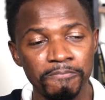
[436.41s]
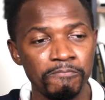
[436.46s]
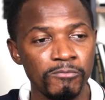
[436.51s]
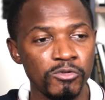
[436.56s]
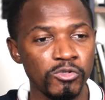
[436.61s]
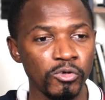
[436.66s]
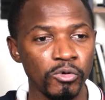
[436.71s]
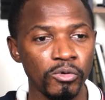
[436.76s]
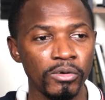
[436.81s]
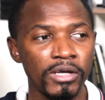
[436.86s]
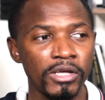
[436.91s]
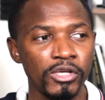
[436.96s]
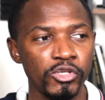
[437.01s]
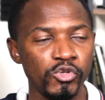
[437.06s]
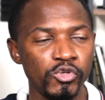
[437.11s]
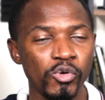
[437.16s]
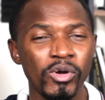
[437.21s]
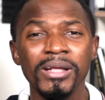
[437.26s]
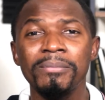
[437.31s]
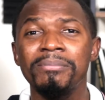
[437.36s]
So
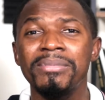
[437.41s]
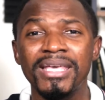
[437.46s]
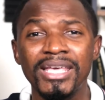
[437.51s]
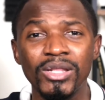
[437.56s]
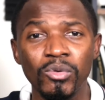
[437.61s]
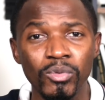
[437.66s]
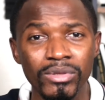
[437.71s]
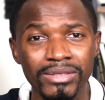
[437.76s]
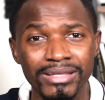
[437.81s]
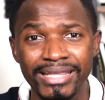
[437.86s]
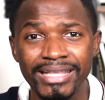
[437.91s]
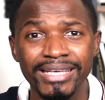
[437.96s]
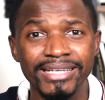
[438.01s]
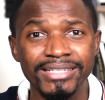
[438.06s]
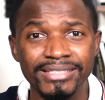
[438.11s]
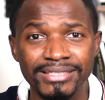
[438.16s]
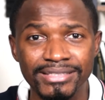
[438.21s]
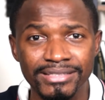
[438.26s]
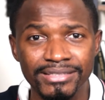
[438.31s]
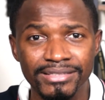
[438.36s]
you can begin with
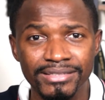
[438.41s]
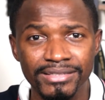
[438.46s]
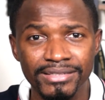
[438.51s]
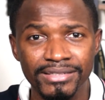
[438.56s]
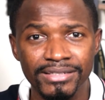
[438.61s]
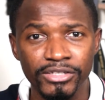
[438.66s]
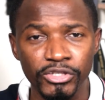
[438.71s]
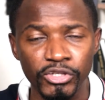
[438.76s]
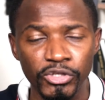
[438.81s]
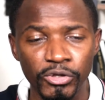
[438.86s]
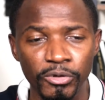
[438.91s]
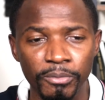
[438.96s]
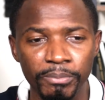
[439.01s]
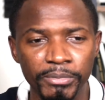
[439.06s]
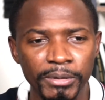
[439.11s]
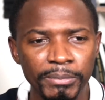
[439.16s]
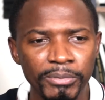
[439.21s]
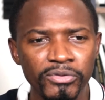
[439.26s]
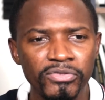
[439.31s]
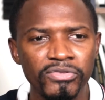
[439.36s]
less.
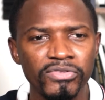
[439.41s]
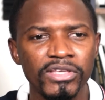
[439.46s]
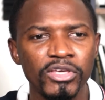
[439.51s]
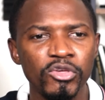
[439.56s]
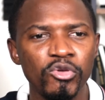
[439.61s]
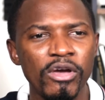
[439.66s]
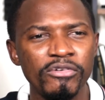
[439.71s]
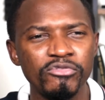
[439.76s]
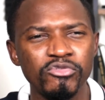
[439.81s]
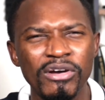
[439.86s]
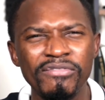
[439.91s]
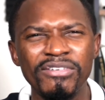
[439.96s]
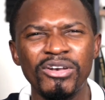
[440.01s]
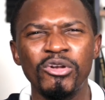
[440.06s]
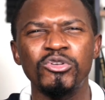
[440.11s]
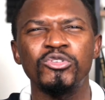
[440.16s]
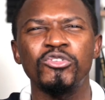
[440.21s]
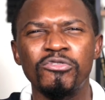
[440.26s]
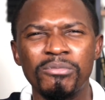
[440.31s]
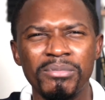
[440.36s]
People think you have to have a
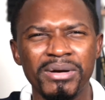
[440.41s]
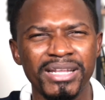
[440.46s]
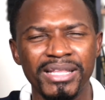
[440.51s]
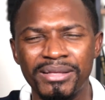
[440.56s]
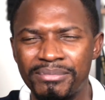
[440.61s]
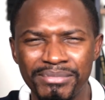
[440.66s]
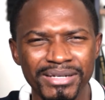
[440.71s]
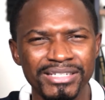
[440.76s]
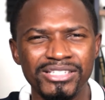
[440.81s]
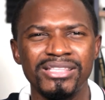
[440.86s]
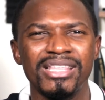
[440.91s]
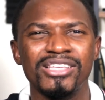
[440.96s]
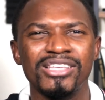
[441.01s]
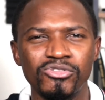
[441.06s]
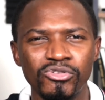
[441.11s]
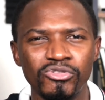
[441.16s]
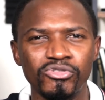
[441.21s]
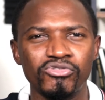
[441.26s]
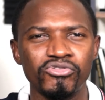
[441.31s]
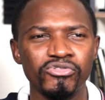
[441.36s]
lot of money, but that's
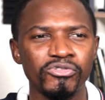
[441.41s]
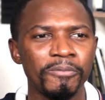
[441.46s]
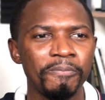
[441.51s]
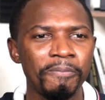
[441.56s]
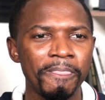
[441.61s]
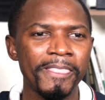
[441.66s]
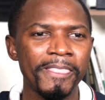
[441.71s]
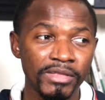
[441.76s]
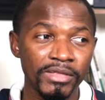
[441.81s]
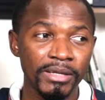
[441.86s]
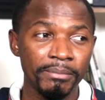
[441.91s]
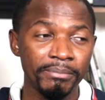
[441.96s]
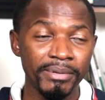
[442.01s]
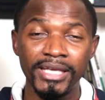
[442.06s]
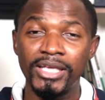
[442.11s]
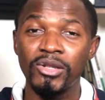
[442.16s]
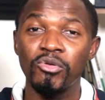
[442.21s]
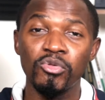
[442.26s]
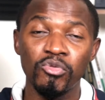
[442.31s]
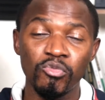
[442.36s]
not true.
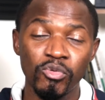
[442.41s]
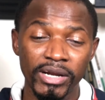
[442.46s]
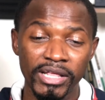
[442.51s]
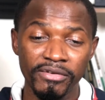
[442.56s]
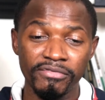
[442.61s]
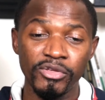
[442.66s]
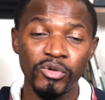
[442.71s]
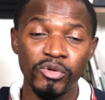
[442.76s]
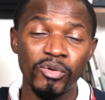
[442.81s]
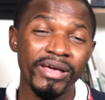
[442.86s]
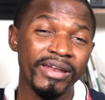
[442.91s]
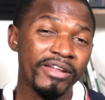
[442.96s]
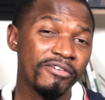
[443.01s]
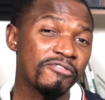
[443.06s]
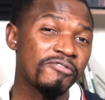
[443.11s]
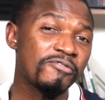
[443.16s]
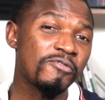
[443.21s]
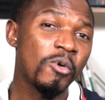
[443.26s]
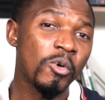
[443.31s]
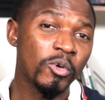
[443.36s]
Begin with whatever you can
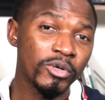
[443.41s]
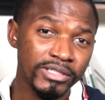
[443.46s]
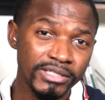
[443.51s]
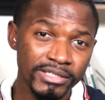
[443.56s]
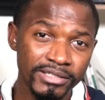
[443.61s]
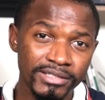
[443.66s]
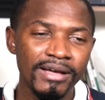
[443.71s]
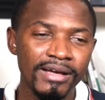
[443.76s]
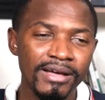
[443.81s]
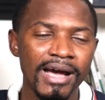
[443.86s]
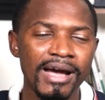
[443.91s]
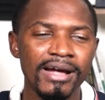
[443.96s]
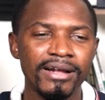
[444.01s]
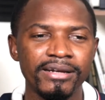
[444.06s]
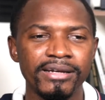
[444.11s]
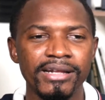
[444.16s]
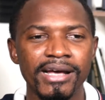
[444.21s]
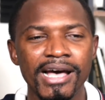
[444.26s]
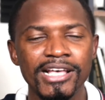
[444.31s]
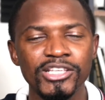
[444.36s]
afford,
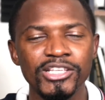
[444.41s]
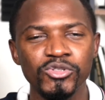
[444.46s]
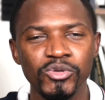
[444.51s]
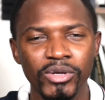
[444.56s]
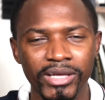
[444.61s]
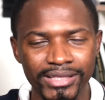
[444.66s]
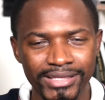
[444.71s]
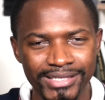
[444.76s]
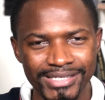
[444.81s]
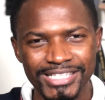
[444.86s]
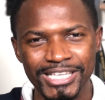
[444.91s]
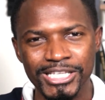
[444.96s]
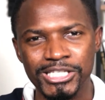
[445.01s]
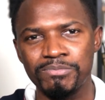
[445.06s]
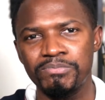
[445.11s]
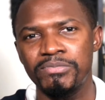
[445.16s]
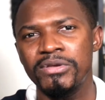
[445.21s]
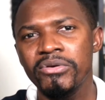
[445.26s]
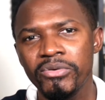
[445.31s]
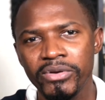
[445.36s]
and as you get this
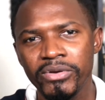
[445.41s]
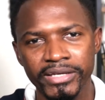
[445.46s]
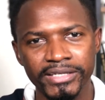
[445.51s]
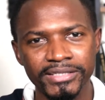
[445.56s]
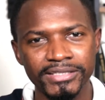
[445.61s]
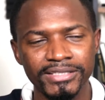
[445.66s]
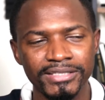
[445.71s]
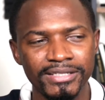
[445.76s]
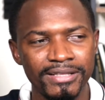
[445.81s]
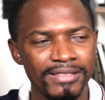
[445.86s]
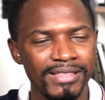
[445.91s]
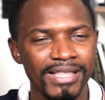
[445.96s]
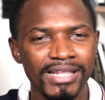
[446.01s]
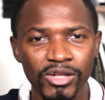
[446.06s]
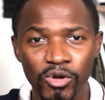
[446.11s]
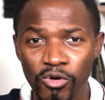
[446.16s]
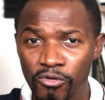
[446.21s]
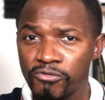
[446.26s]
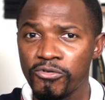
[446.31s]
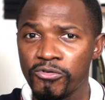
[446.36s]
experience,
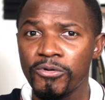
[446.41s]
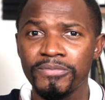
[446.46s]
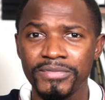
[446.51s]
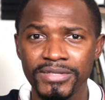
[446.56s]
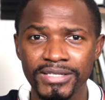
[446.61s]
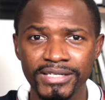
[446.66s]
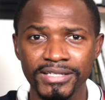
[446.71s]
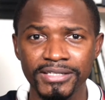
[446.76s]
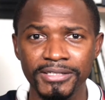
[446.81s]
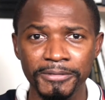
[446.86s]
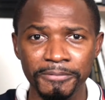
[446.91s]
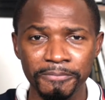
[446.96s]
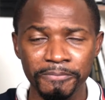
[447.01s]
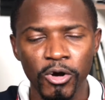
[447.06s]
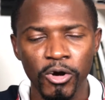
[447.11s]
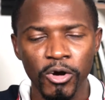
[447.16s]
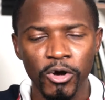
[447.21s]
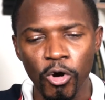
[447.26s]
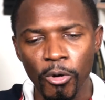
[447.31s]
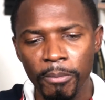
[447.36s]
then go from there.
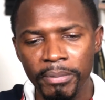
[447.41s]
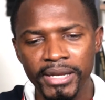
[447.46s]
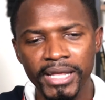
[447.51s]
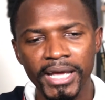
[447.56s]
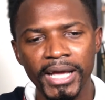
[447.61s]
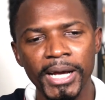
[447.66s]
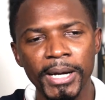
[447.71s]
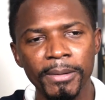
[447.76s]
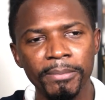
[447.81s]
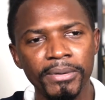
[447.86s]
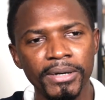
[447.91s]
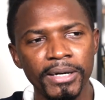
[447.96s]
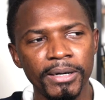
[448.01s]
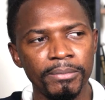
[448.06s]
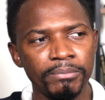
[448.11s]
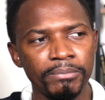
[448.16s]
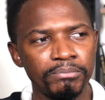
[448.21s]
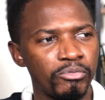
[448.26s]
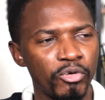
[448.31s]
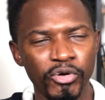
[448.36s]
Opening up
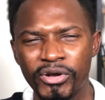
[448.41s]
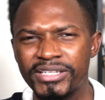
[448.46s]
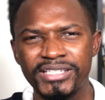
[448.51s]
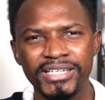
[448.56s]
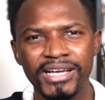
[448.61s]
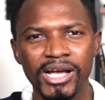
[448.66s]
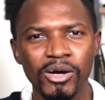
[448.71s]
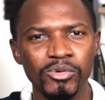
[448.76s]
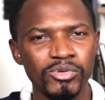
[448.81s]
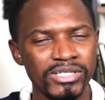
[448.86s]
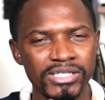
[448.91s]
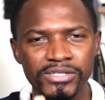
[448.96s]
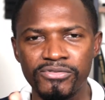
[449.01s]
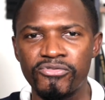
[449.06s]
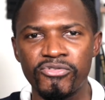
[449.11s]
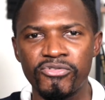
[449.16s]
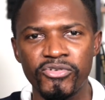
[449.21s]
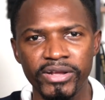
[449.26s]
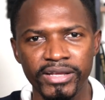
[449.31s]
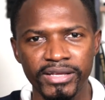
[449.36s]
a brokerage account is
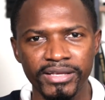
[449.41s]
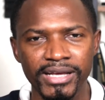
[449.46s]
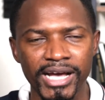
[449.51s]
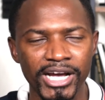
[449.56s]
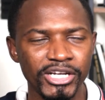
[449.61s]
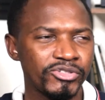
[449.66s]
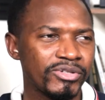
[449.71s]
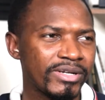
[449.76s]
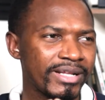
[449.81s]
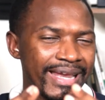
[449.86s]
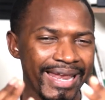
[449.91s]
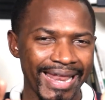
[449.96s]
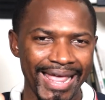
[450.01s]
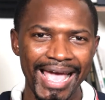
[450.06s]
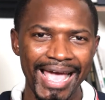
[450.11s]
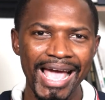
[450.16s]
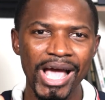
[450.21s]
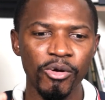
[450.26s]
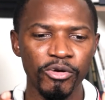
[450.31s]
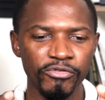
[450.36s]
free. Actually,
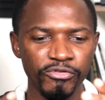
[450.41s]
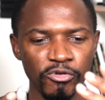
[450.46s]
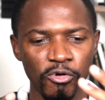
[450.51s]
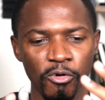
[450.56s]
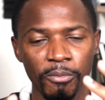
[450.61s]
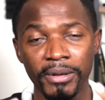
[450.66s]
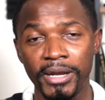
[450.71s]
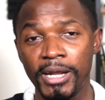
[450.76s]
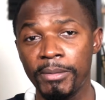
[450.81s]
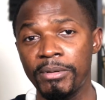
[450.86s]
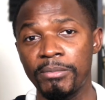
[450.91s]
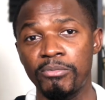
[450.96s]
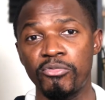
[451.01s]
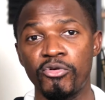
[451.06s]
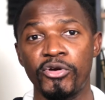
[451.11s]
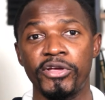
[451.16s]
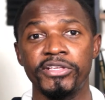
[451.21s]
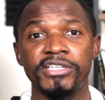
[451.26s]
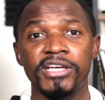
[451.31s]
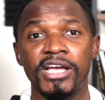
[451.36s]
now if you open up a
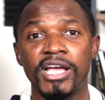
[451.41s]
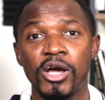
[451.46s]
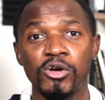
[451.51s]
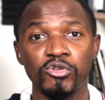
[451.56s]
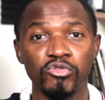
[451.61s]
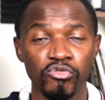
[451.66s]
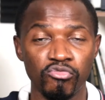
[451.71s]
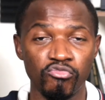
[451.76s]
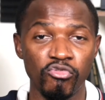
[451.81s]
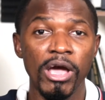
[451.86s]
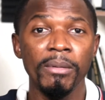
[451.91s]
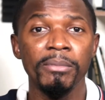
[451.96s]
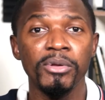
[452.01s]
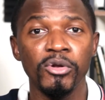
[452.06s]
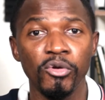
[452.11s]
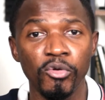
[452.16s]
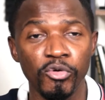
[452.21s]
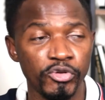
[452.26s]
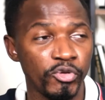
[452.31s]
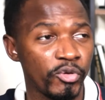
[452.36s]
brokerage account with
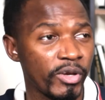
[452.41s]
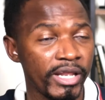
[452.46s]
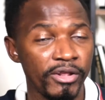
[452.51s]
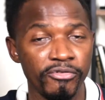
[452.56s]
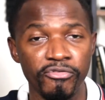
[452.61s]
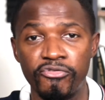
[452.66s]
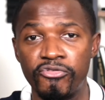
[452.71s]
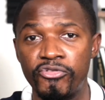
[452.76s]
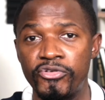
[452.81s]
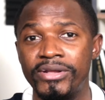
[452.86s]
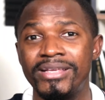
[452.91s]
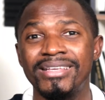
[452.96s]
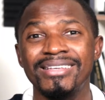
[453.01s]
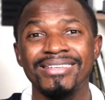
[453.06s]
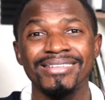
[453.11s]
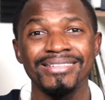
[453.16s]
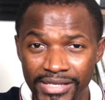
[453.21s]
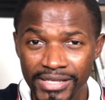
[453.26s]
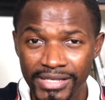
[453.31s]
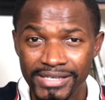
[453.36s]
Robinhood, you get a free
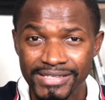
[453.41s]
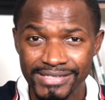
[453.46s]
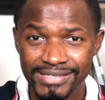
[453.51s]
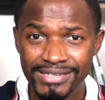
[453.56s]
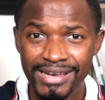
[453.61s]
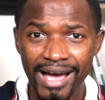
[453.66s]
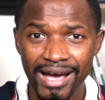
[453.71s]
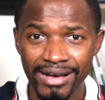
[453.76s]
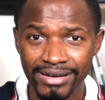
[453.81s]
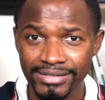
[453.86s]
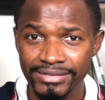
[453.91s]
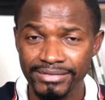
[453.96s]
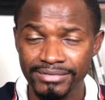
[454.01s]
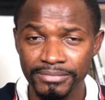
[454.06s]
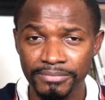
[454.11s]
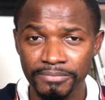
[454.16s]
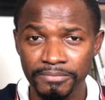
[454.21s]
stock.